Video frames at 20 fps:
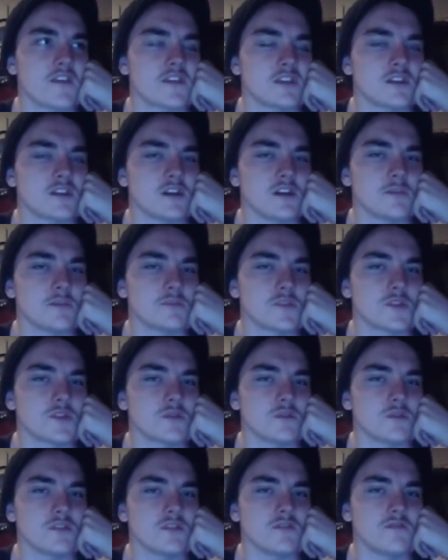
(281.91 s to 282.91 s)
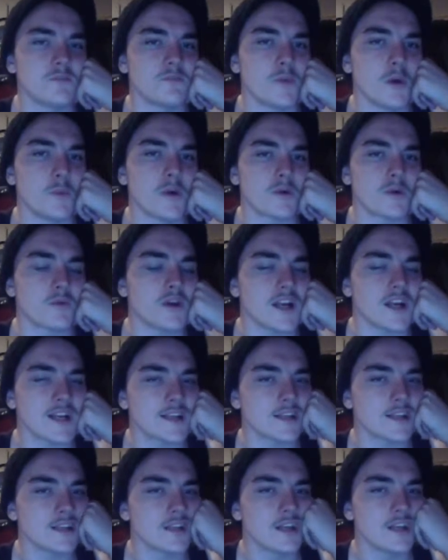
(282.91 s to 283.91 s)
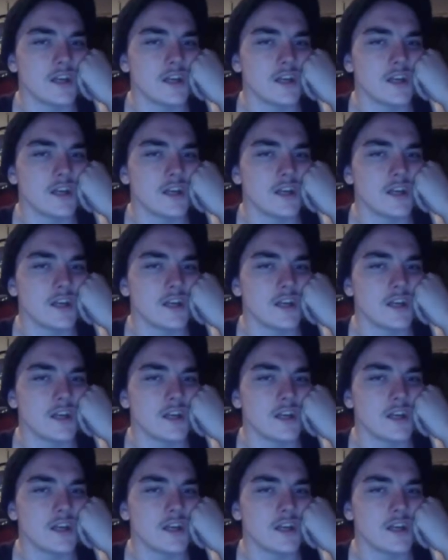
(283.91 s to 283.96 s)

the time to sort of build my rack,